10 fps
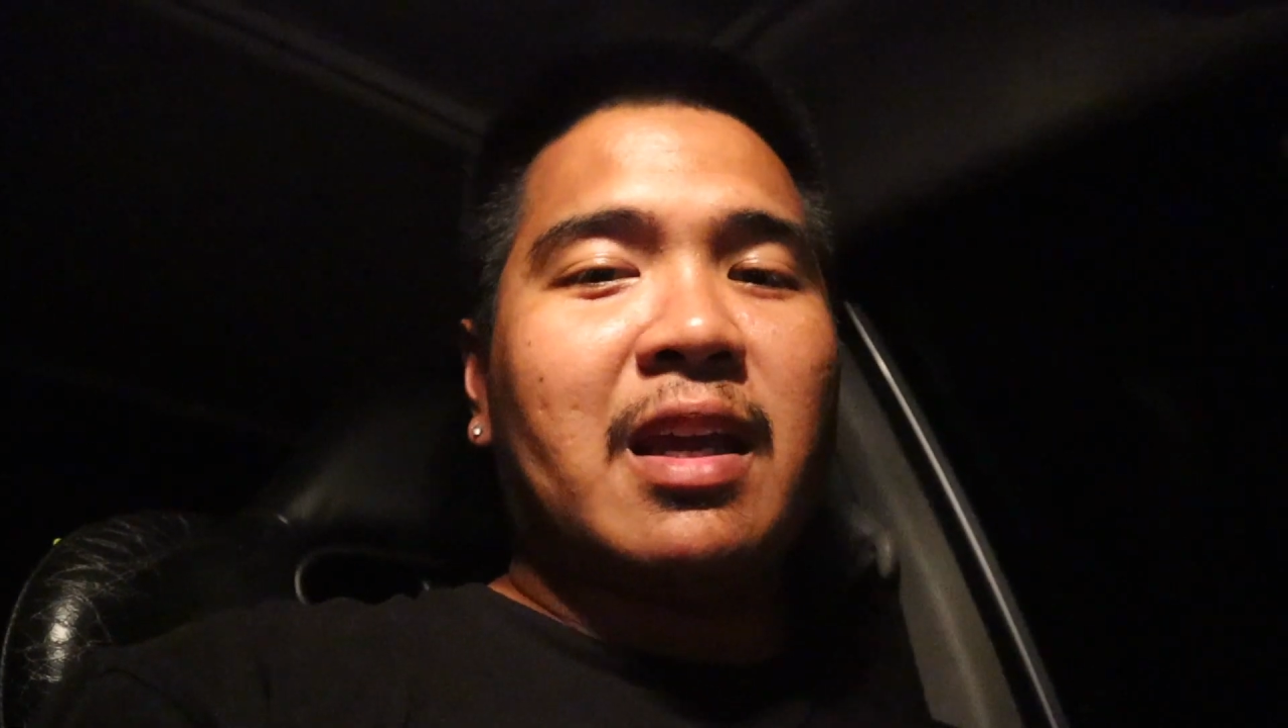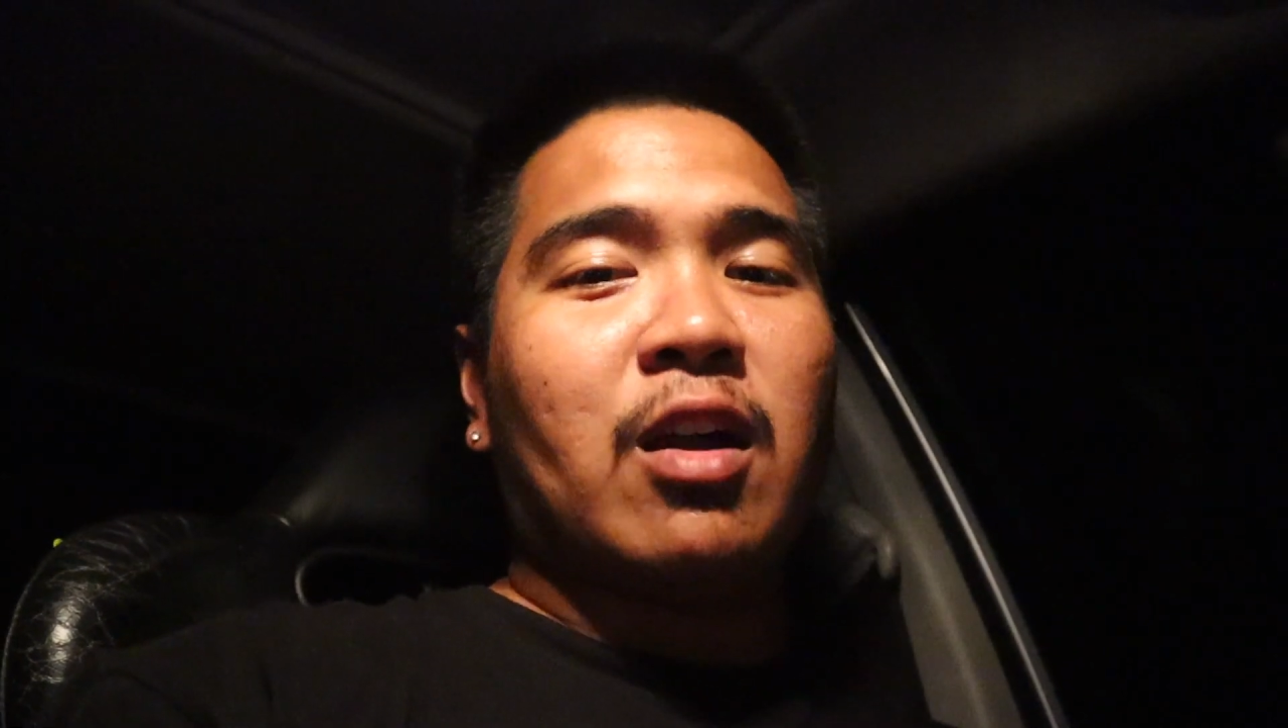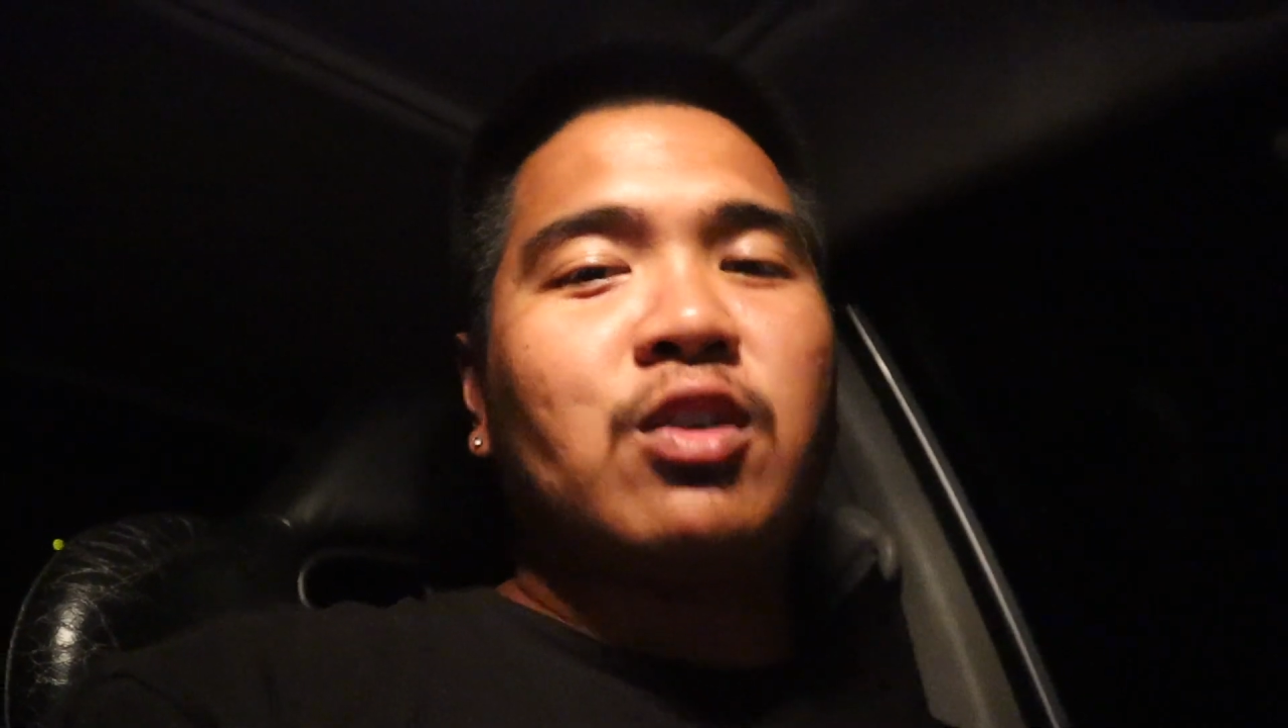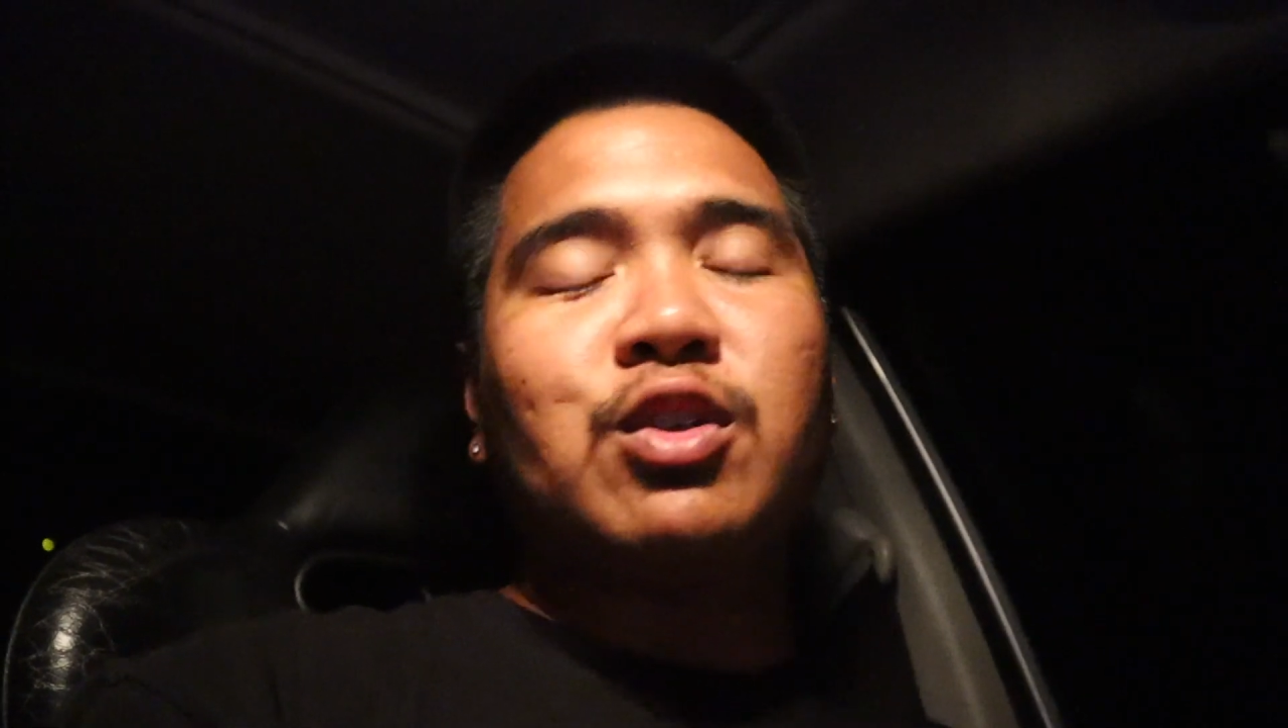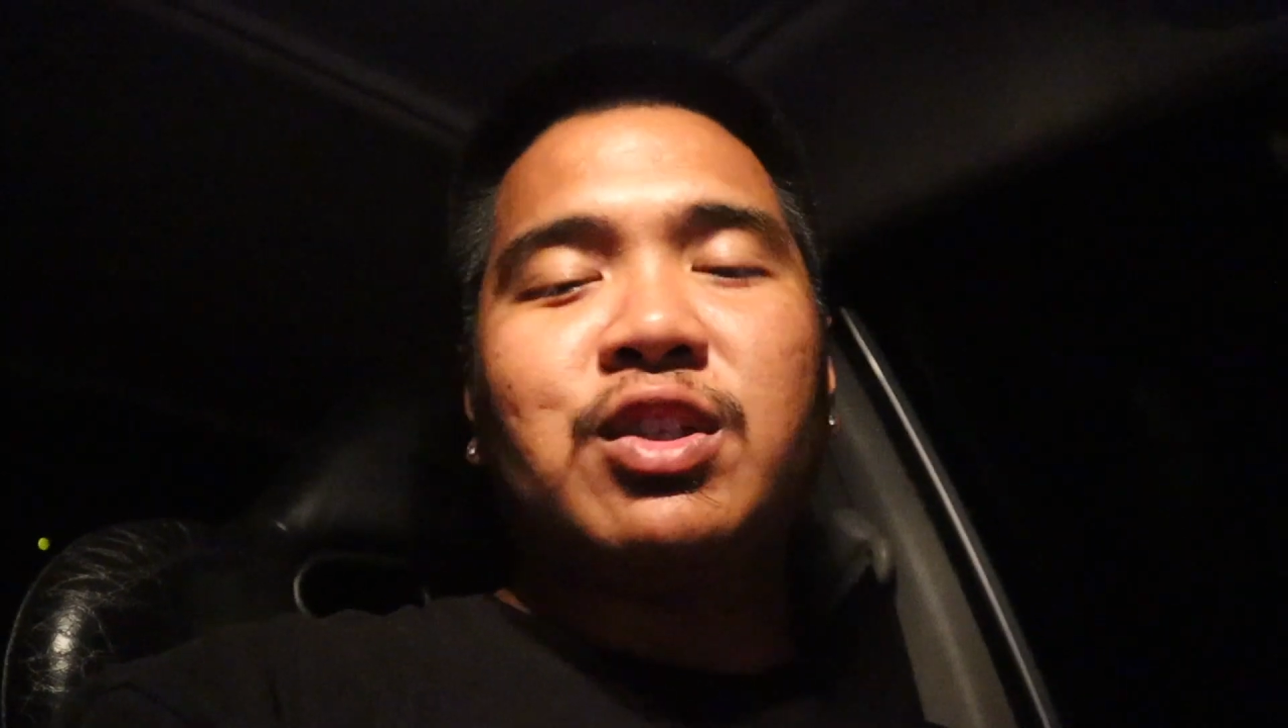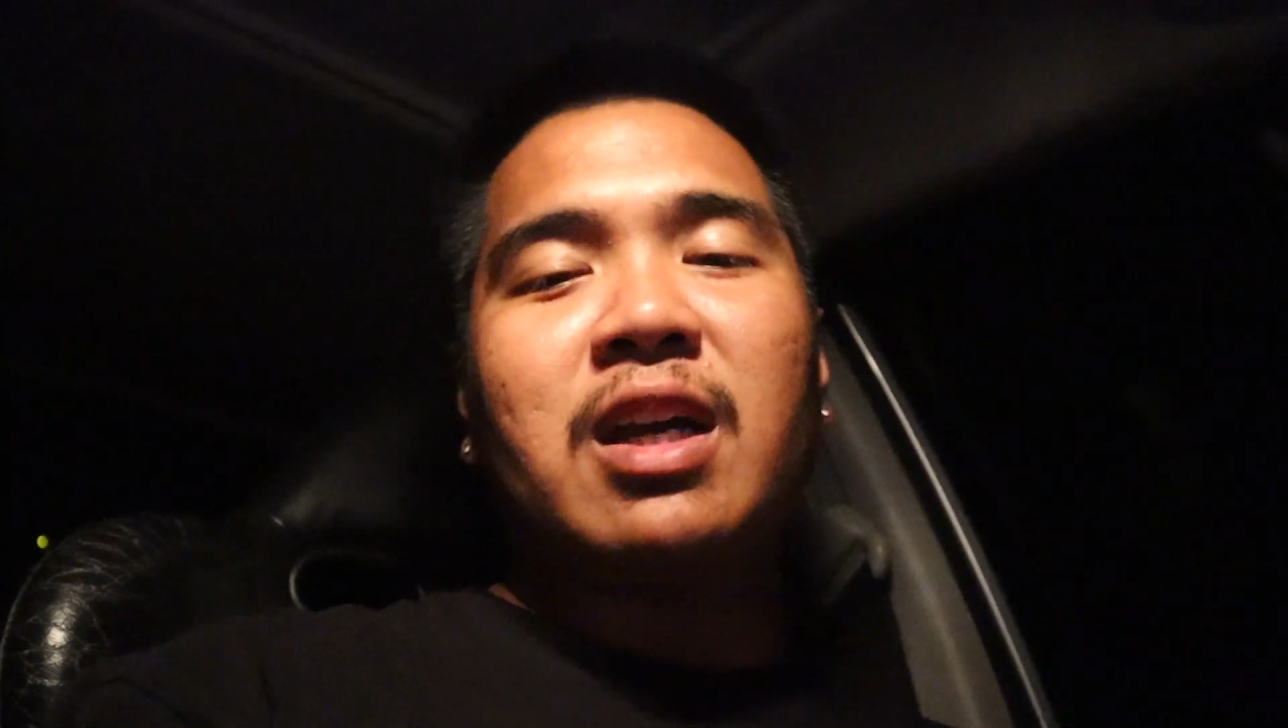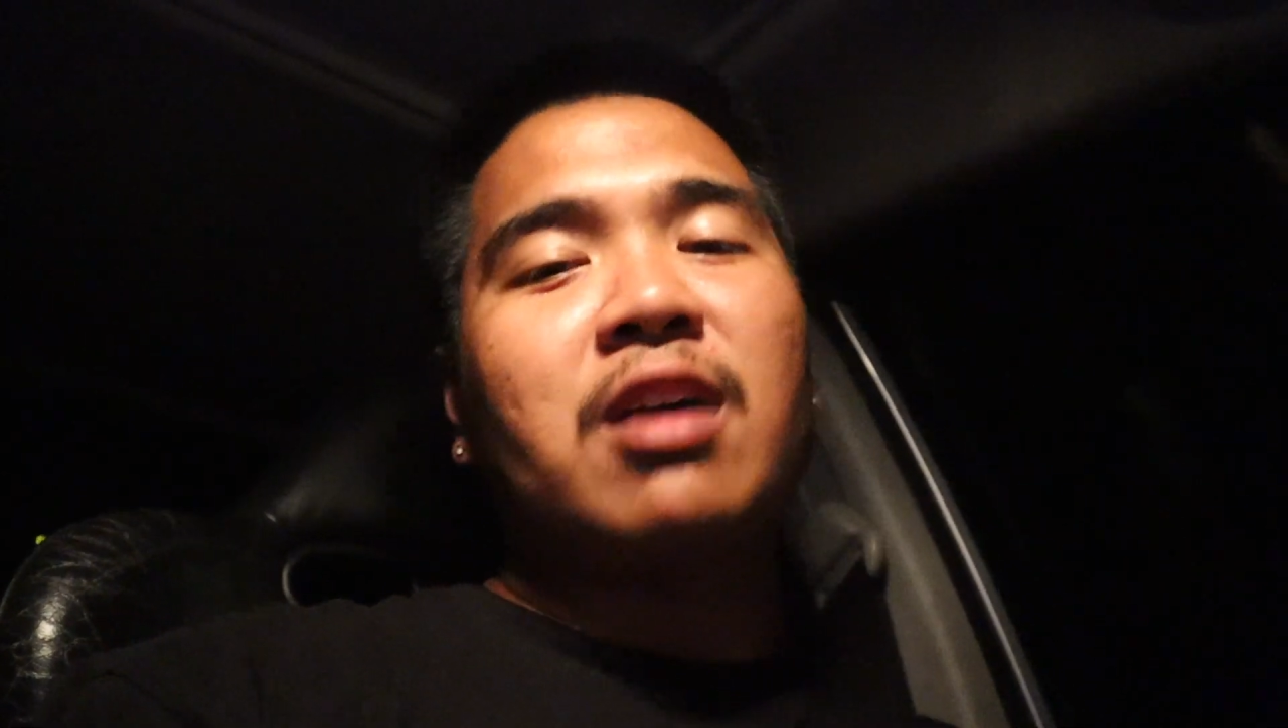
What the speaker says: and also check